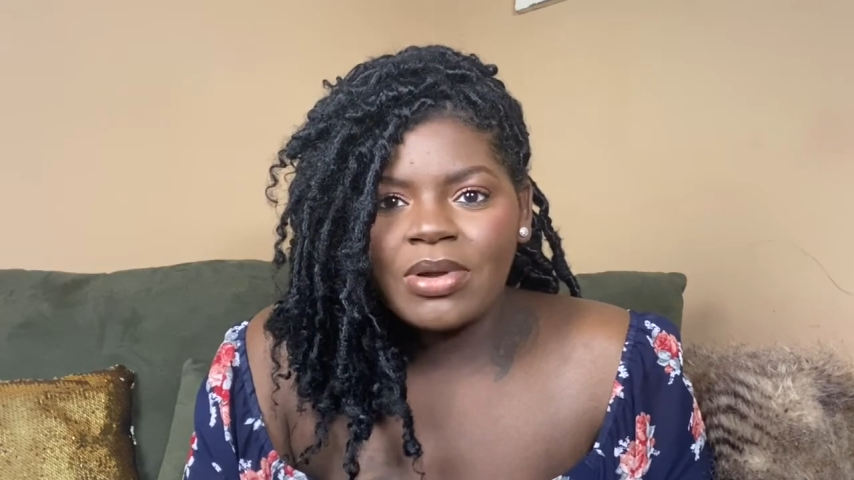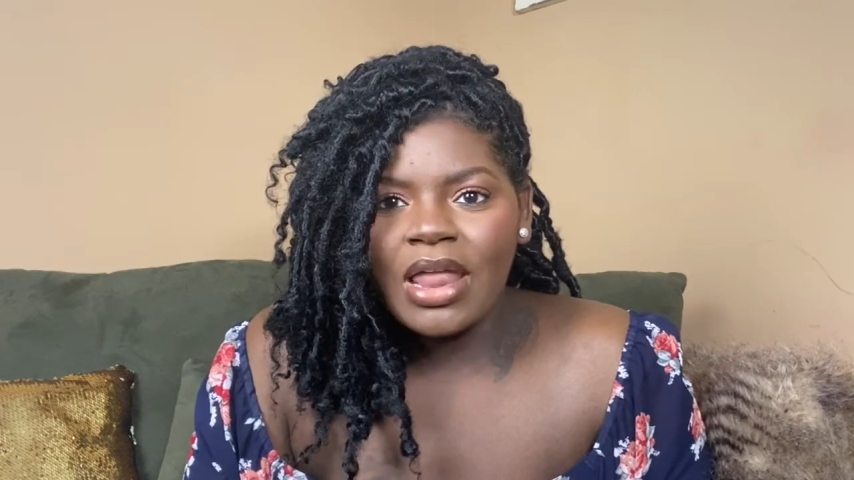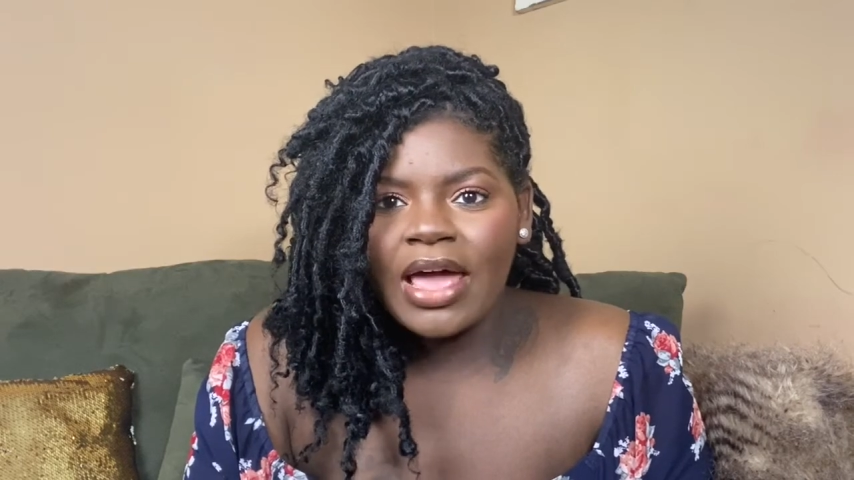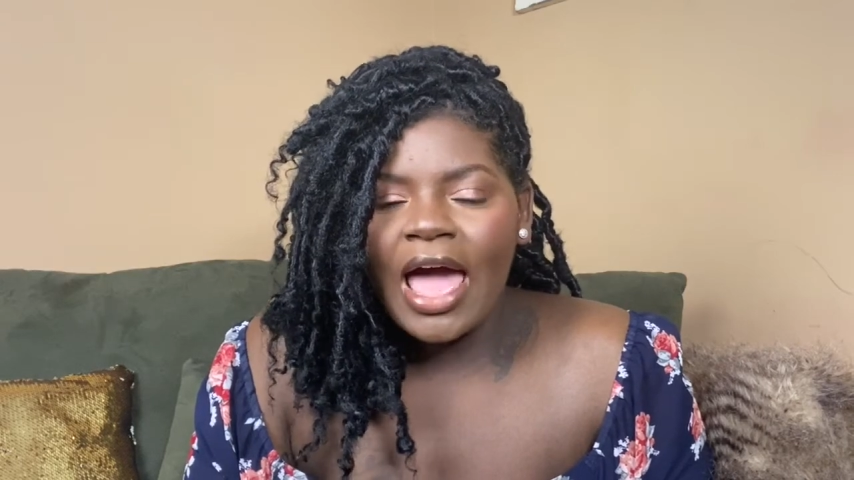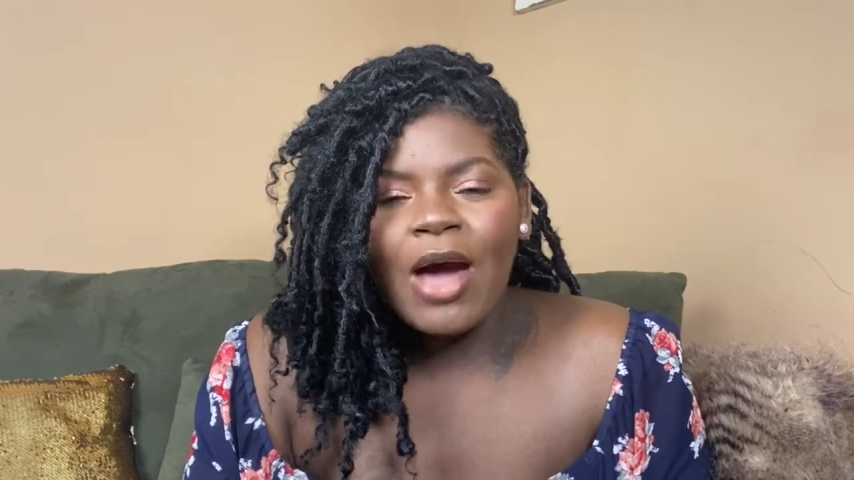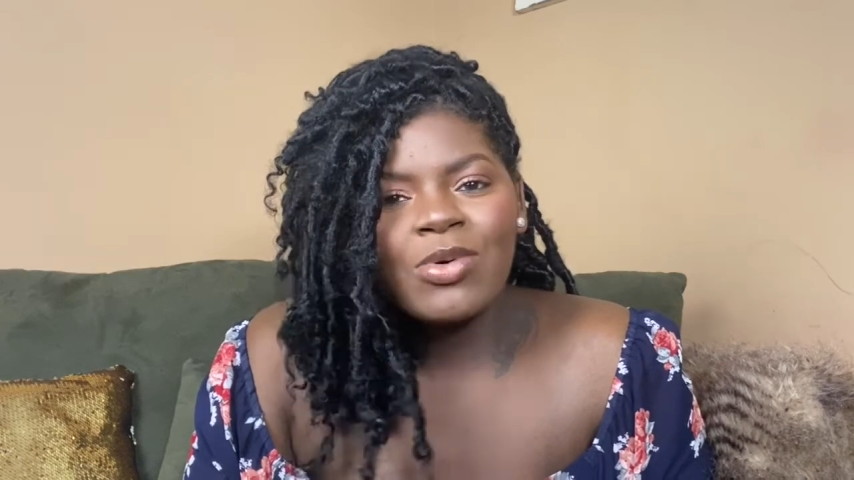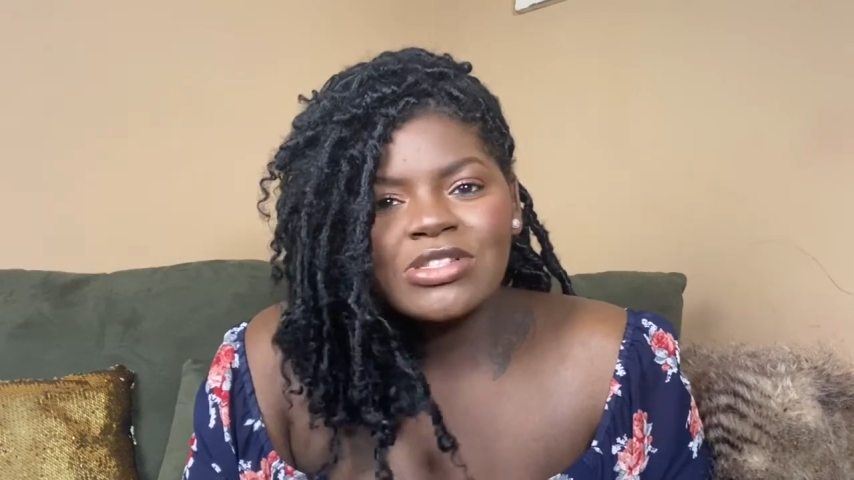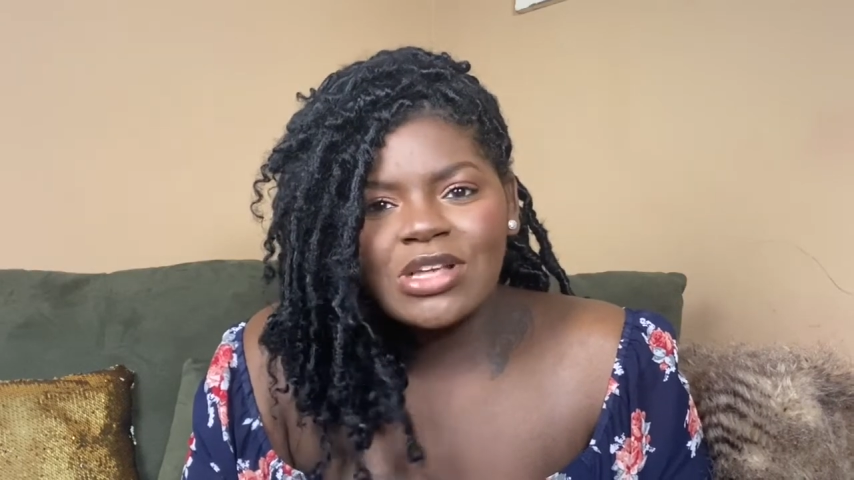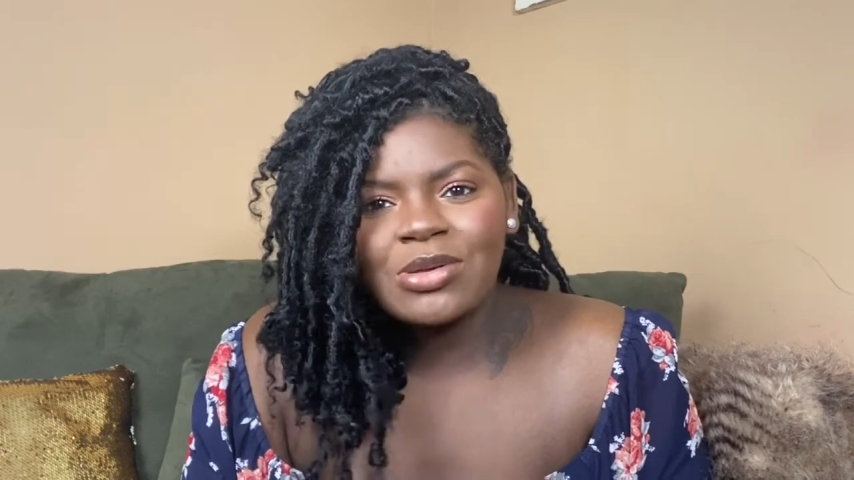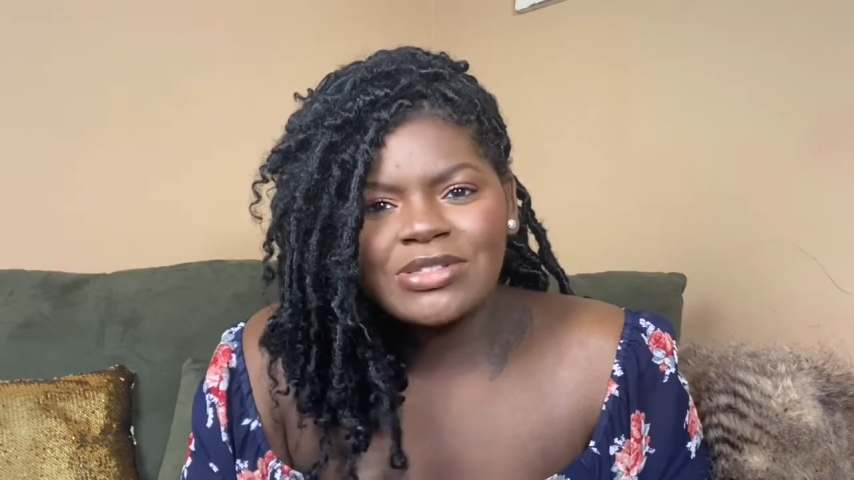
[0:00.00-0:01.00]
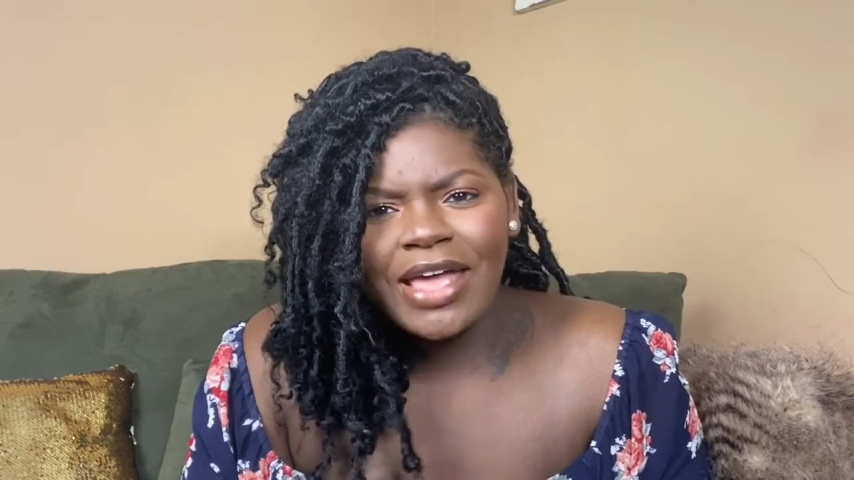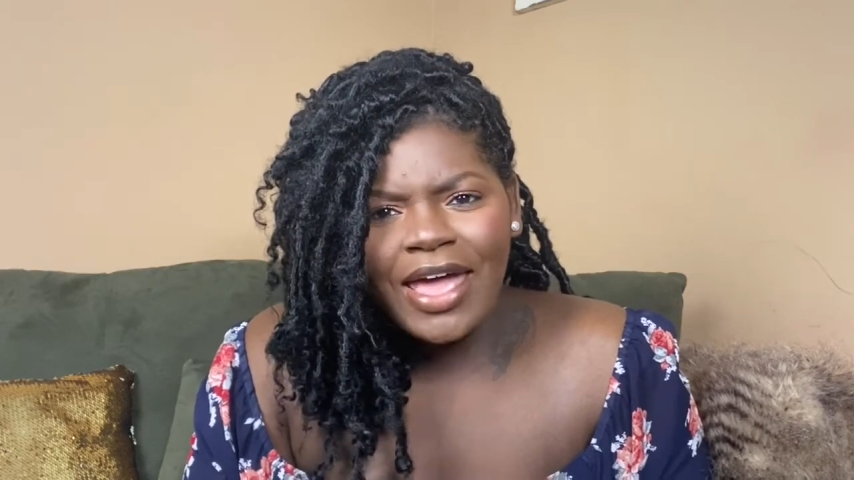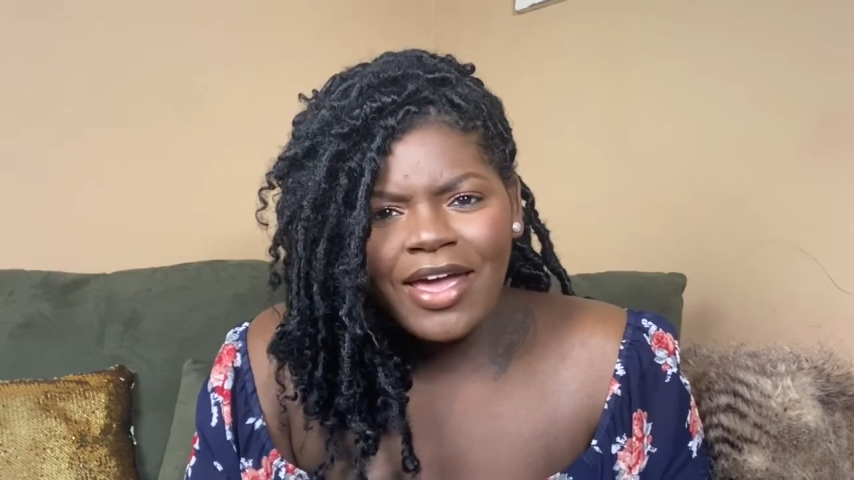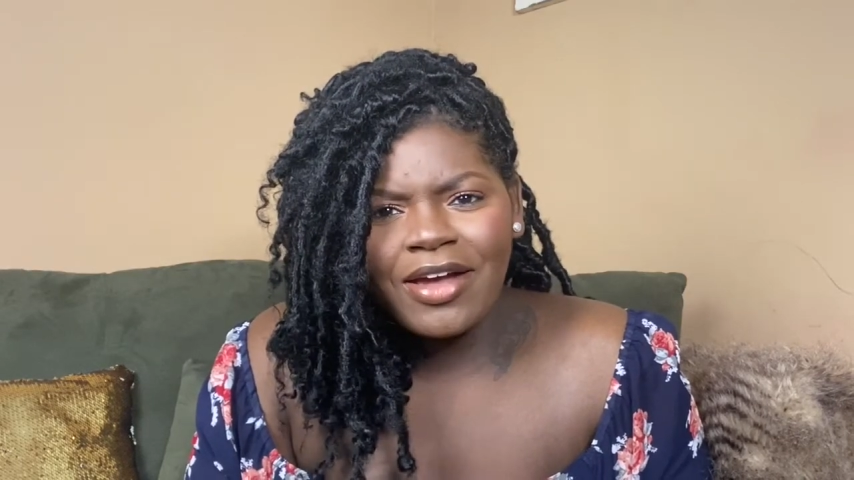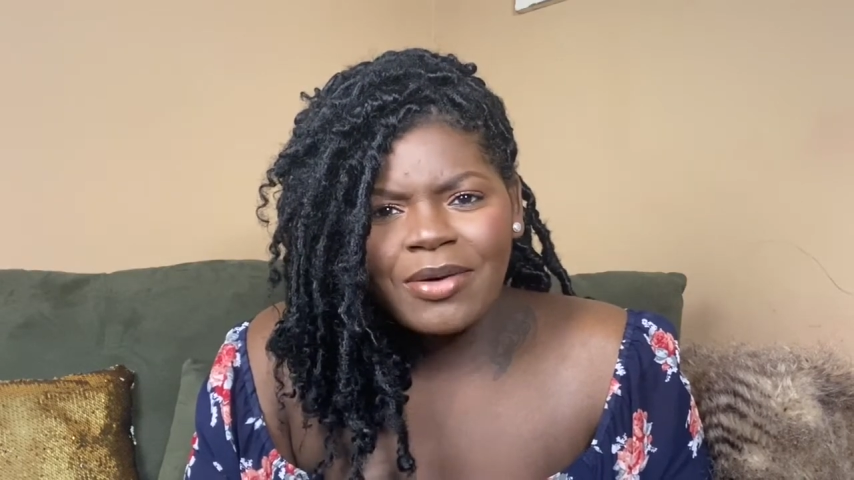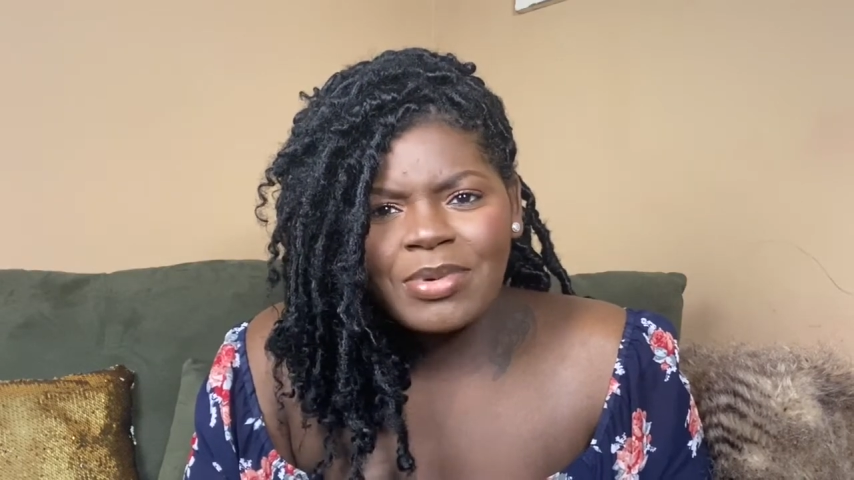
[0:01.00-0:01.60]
like I was so scared,